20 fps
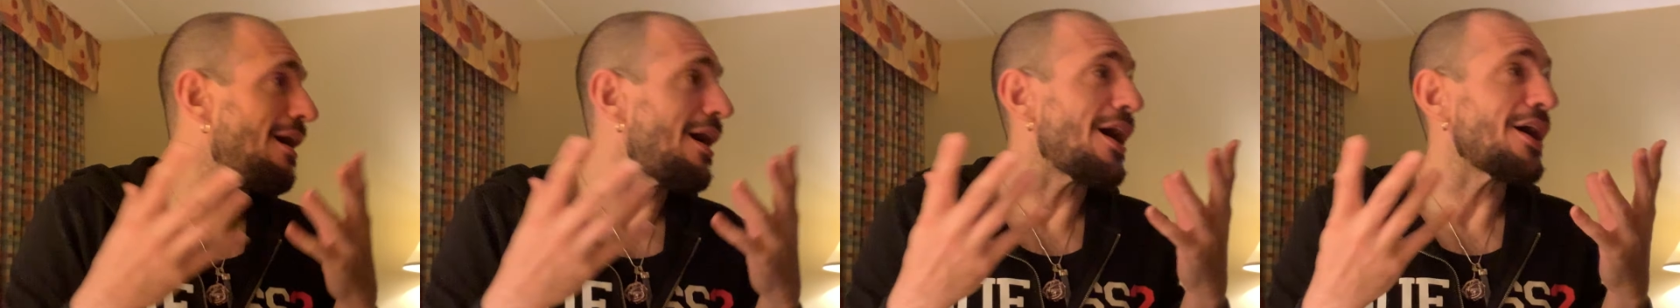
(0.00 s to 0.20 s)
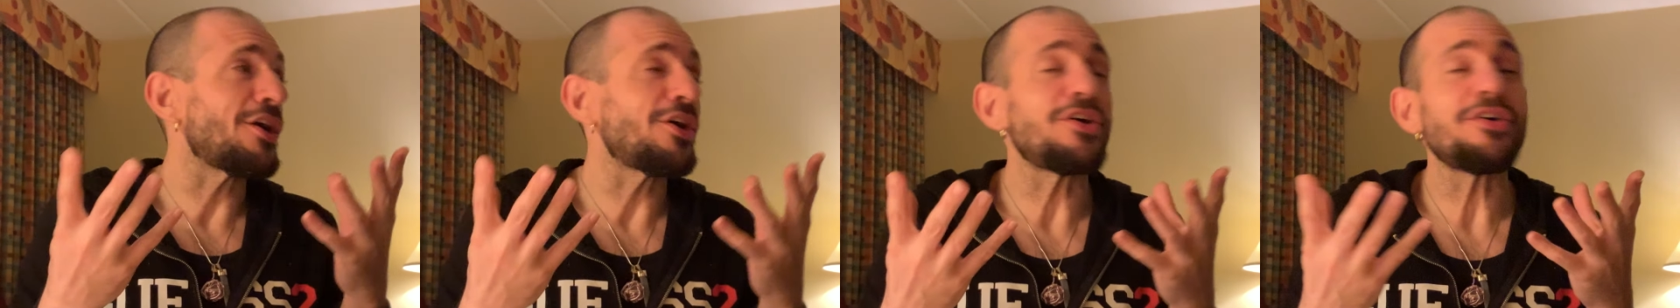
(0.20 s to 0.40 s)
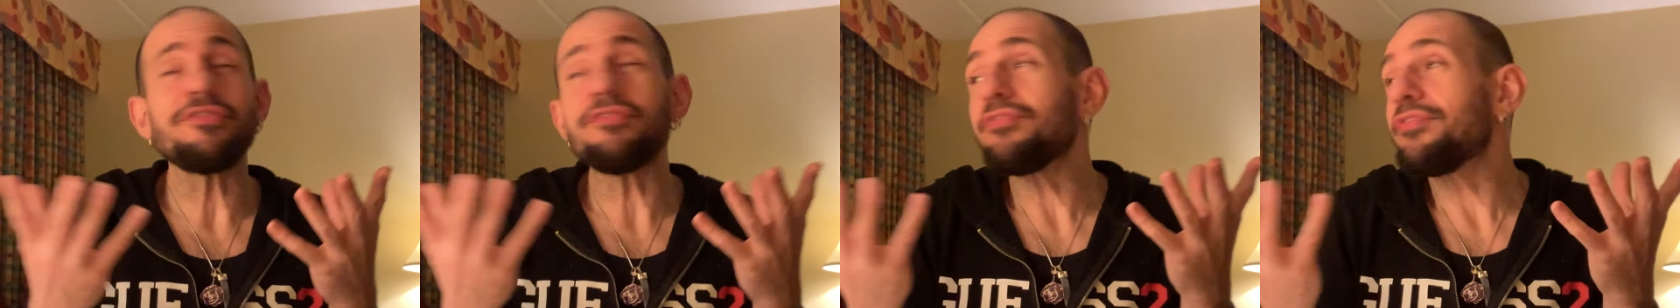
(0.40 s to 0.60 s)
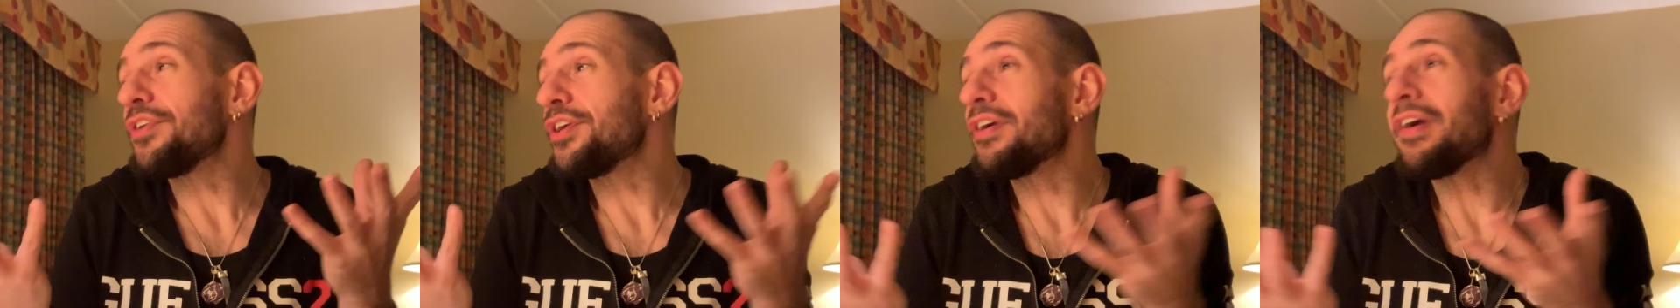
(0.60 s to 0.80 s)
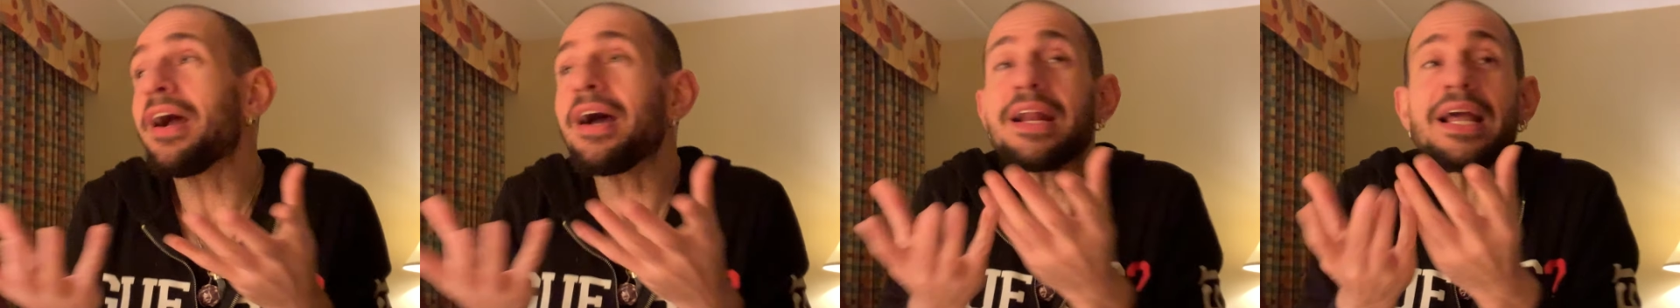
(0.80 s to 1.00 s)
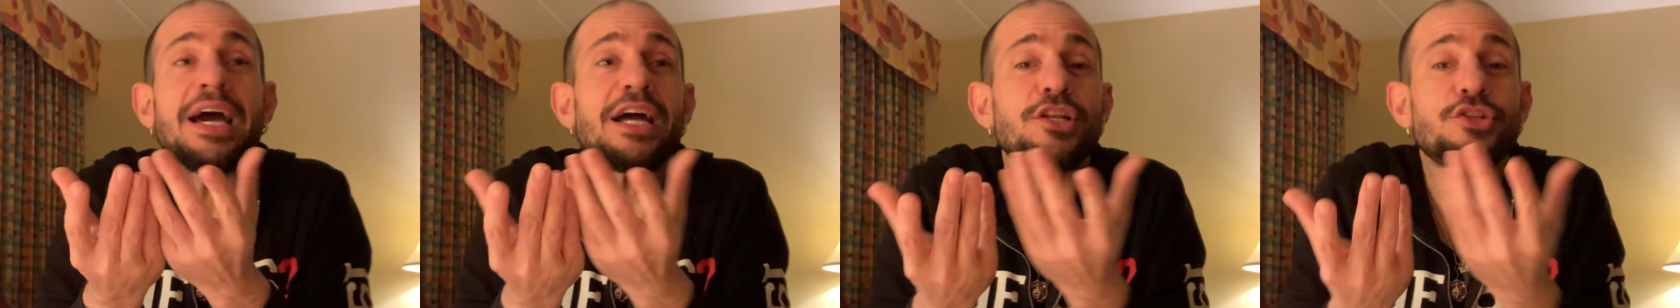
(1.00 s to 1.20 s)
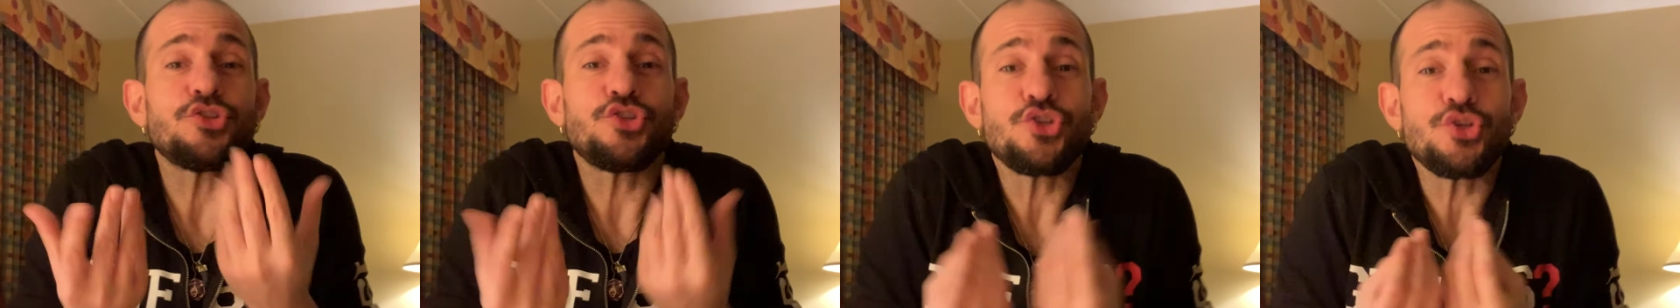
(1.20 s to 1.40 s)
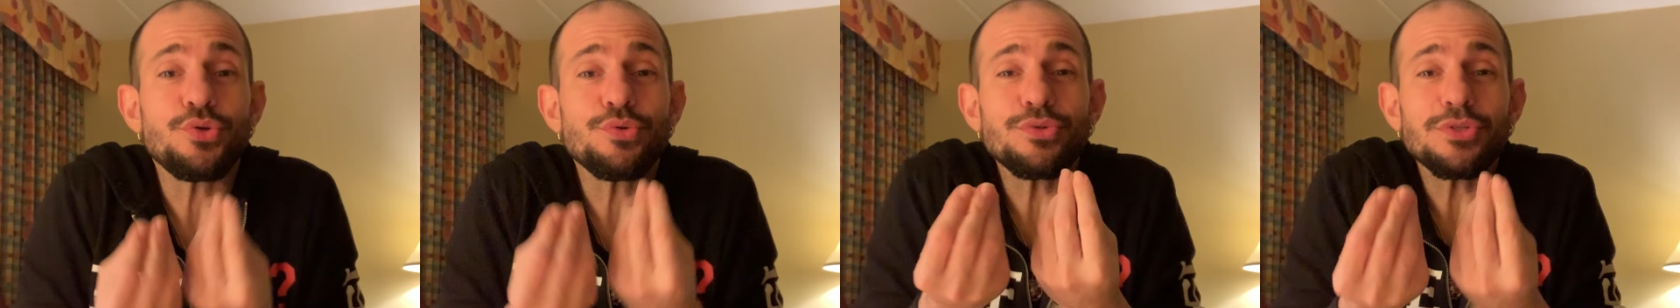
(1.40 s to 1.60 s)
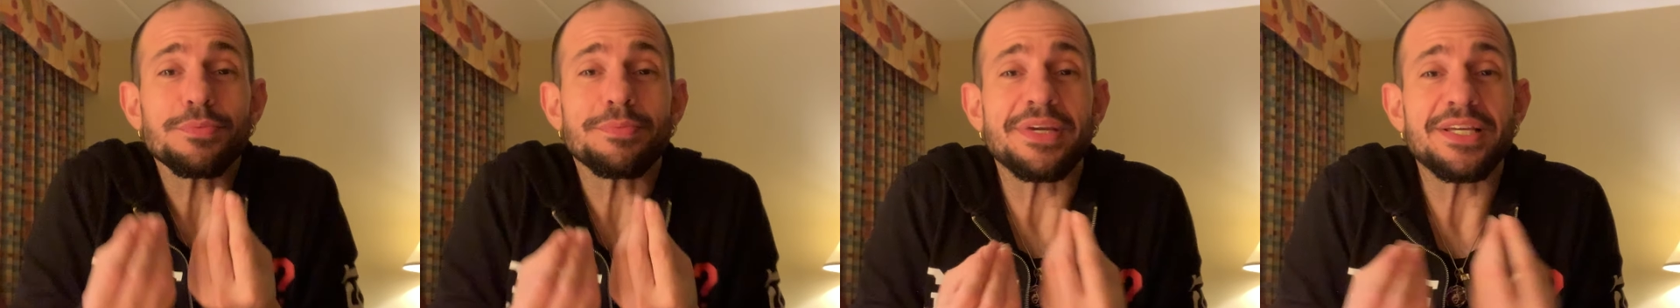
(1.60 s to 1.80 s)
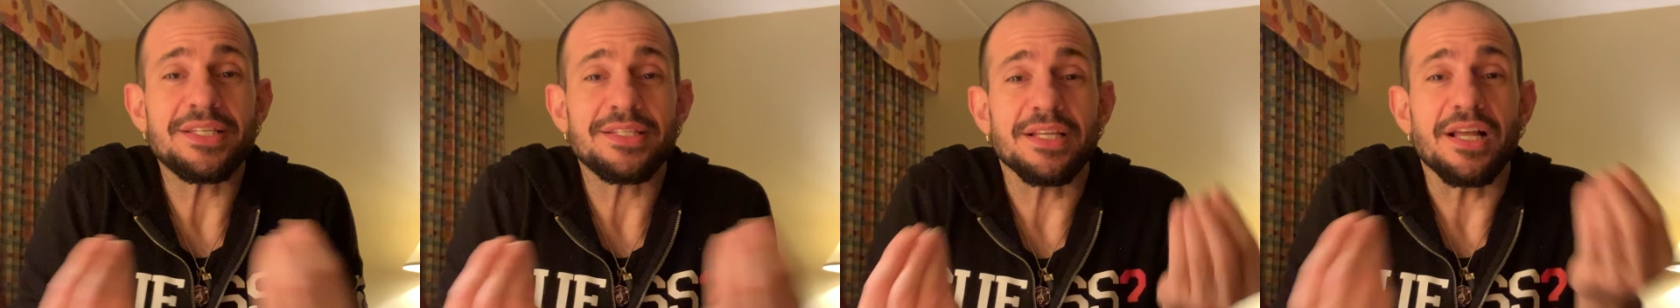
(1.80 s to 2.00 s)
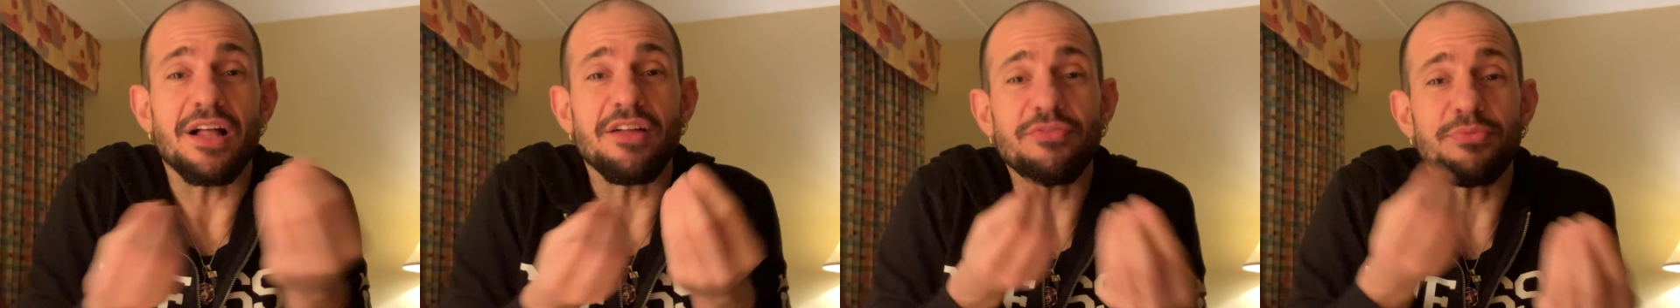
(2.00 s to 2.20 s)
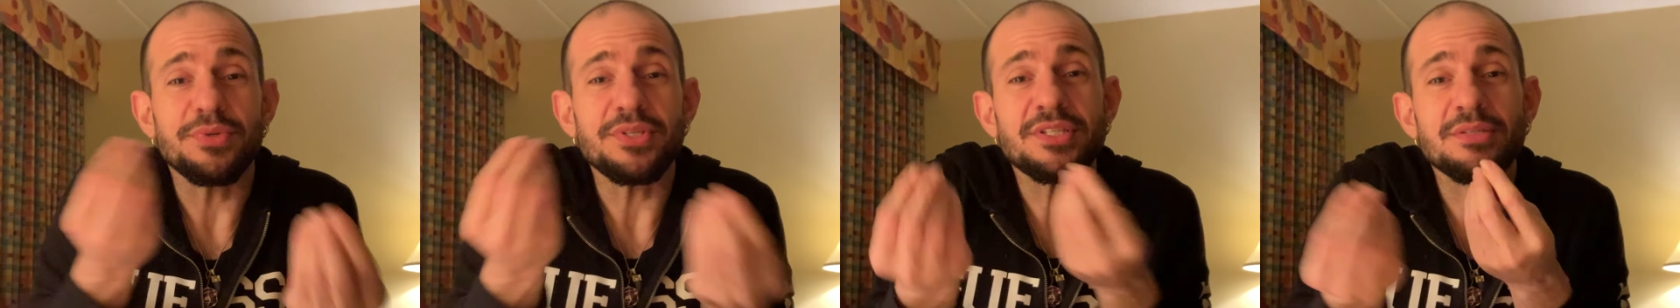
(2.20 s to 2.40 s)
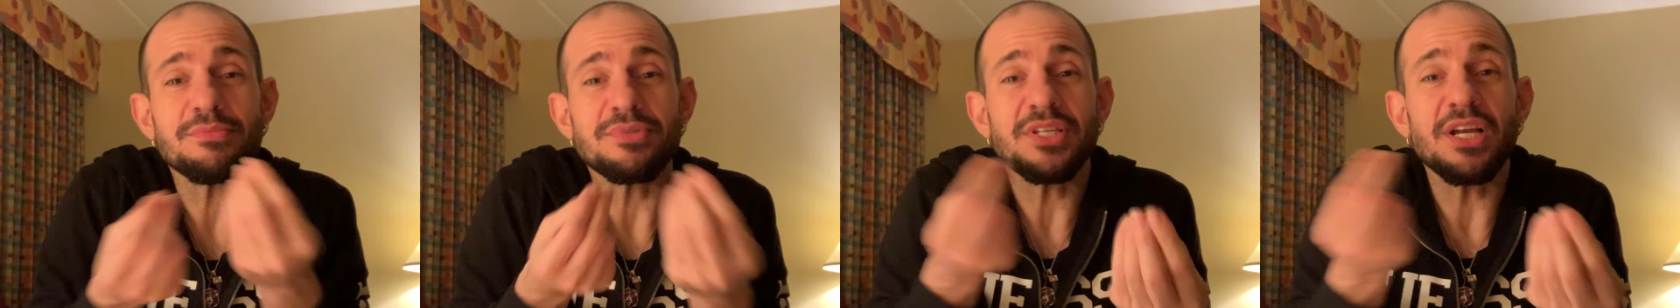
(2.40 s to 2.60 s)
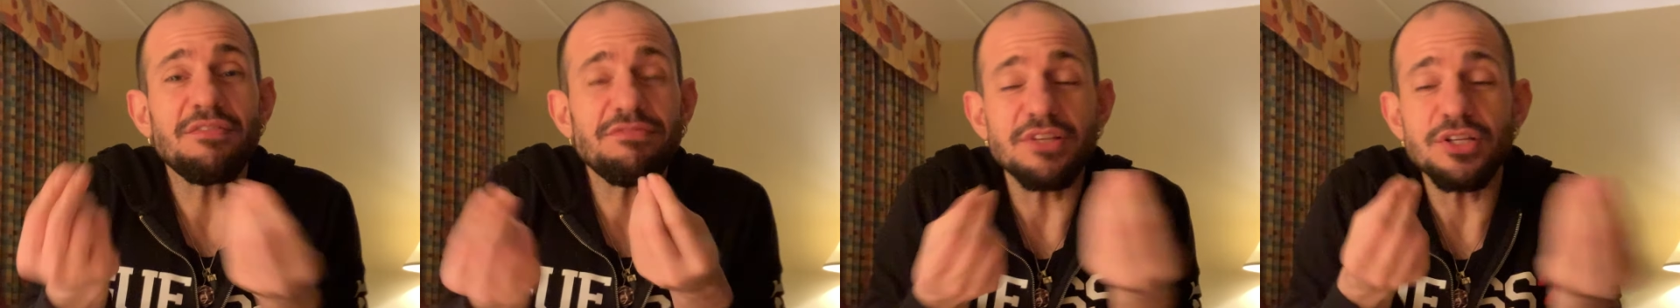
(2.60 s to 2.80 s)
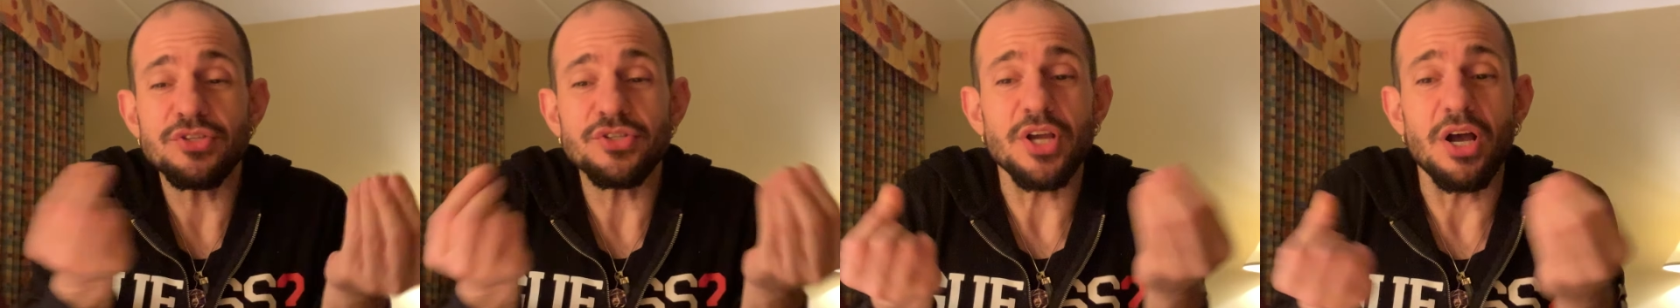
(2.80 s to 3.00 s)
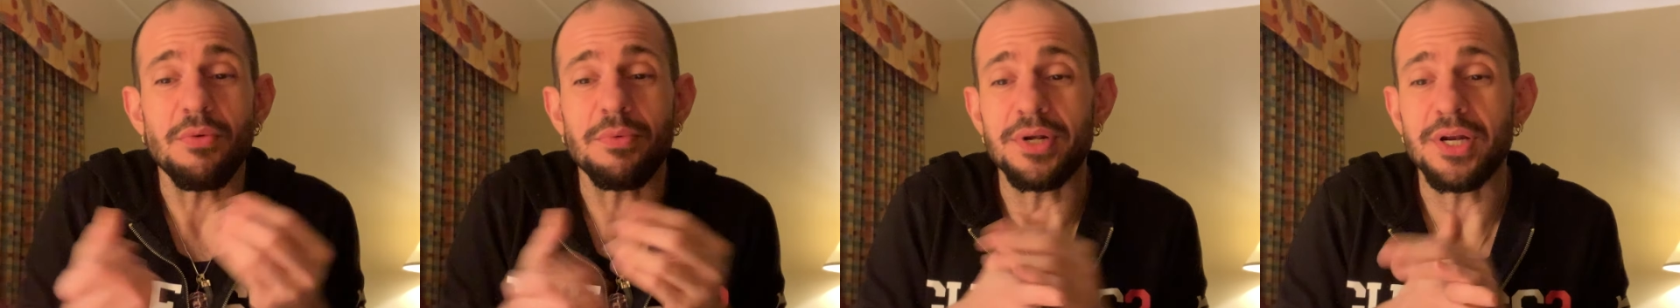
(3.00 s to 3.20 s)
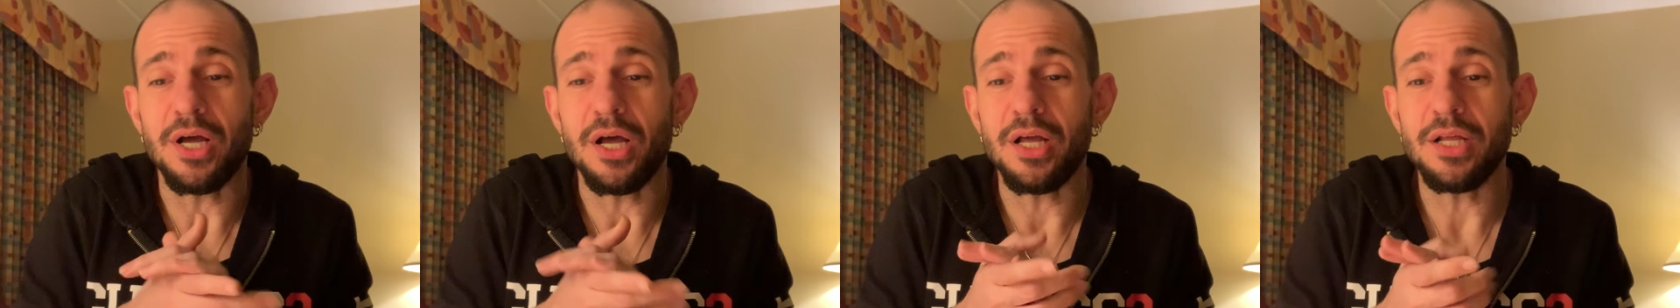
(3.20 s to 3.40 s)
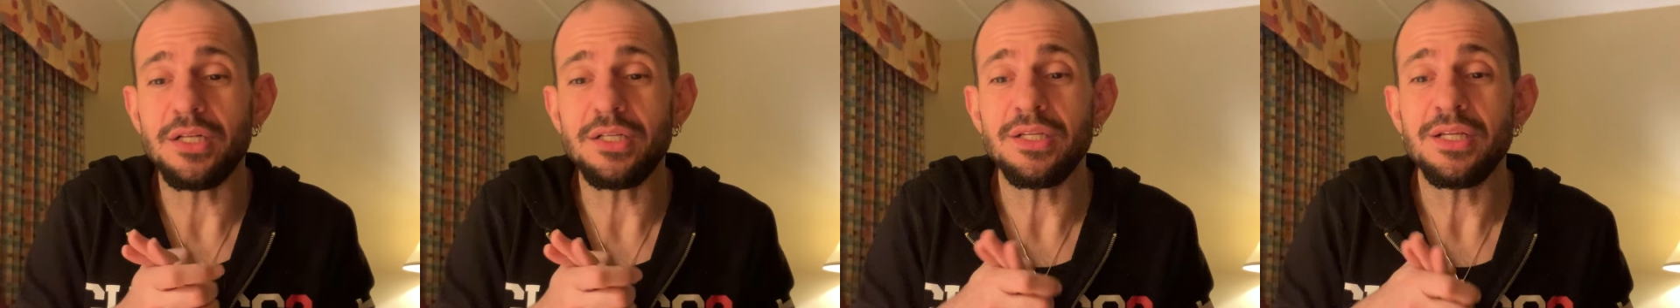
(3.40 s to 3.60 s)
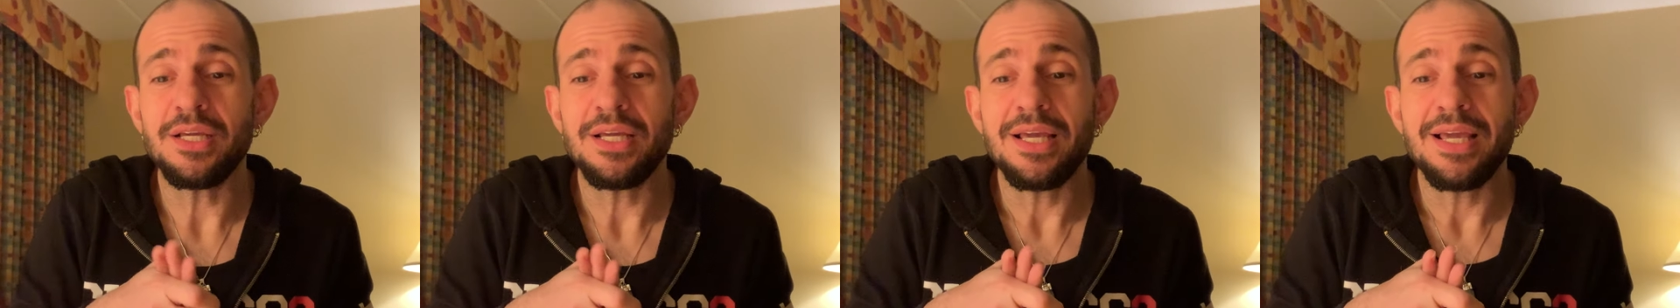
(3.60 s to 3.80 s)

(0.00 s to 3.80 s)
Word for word: I couldn't figure out how to choose myself with some stuff that's going on.